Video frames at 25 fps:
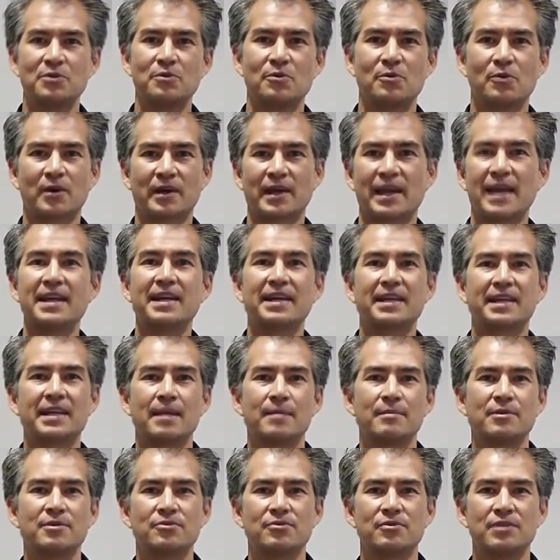you Organic
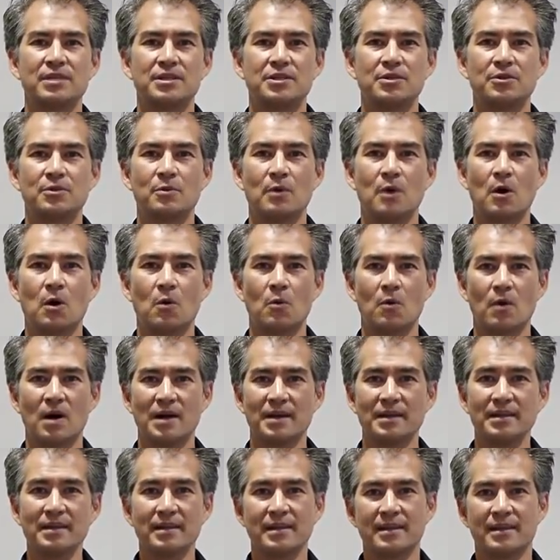Chemistry
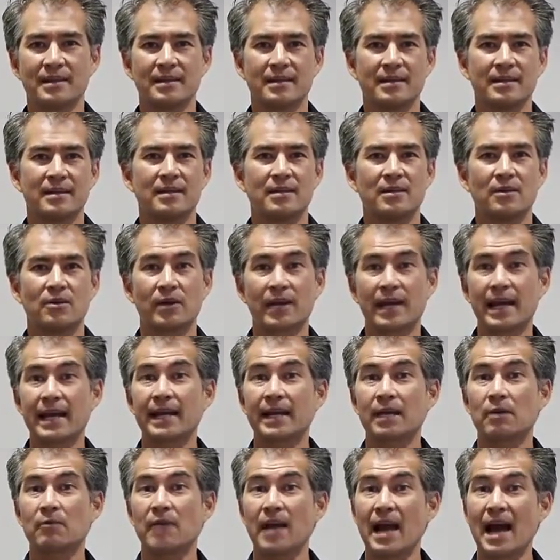201,
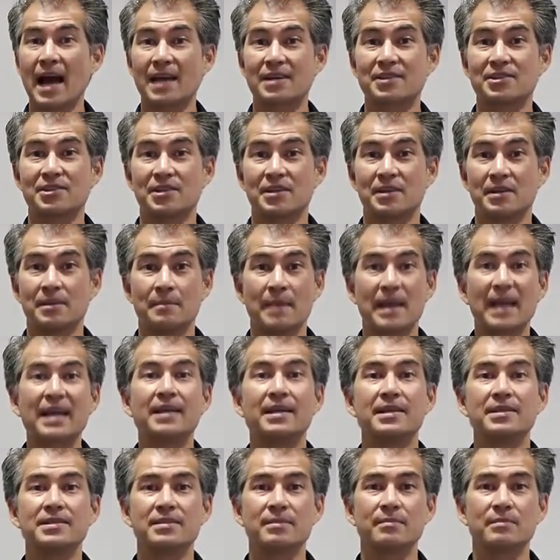Organic Reaction
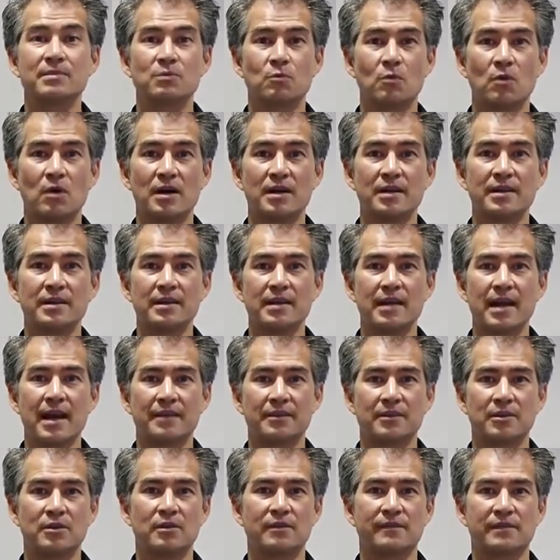Mechanisms 1
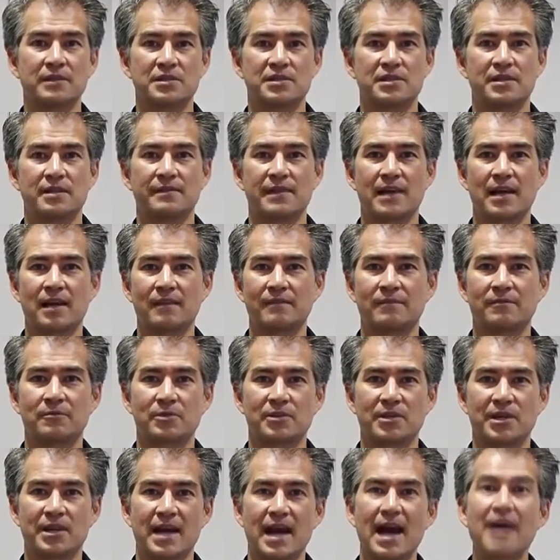at the University of
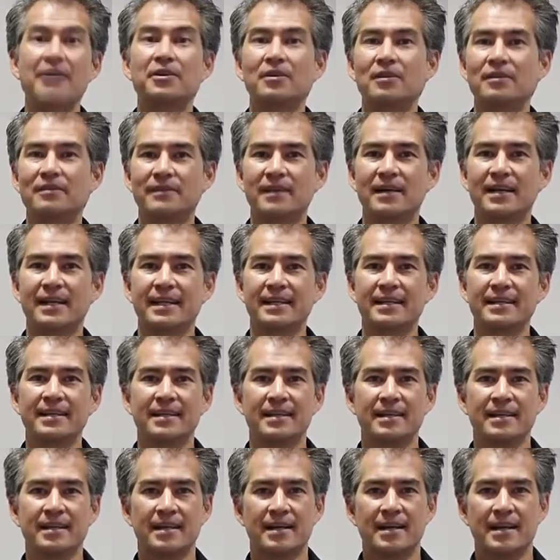California at Irvine.
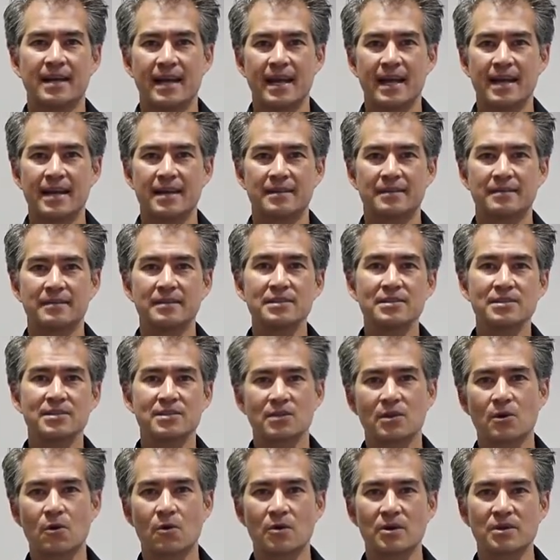And this
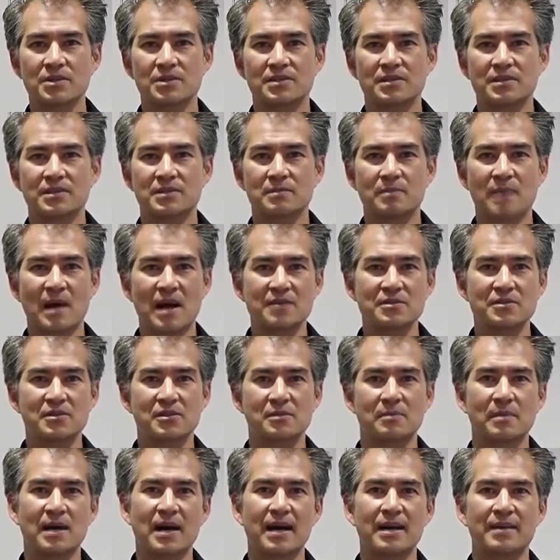is a course that's
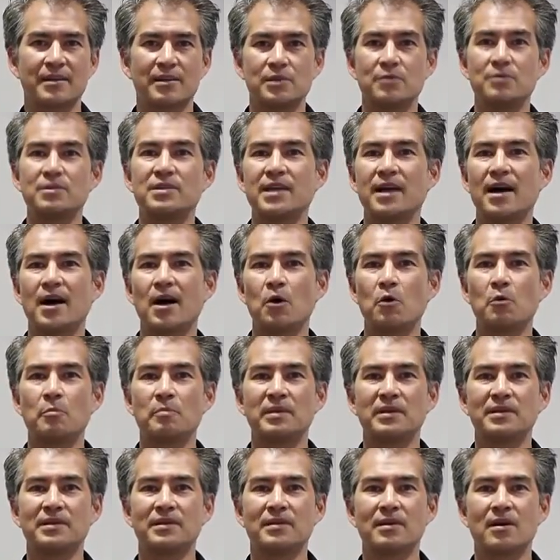sponsored by the UCI
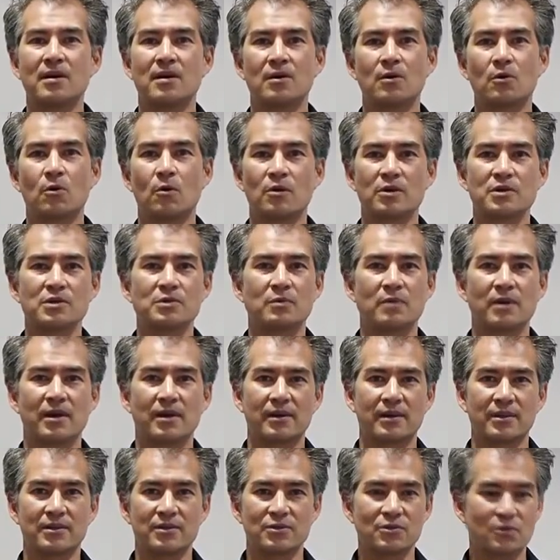Open
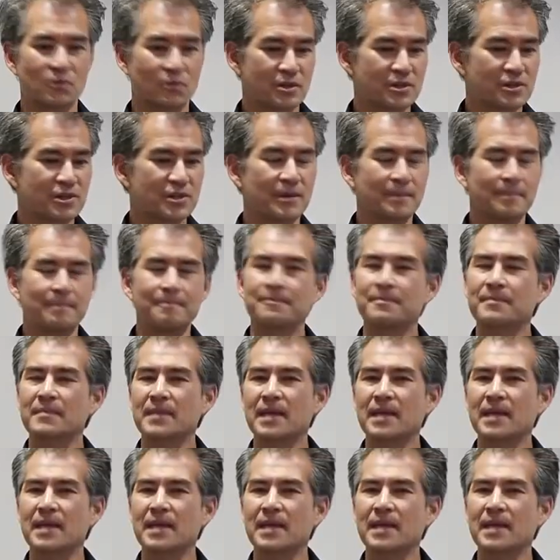Courseware Consortium.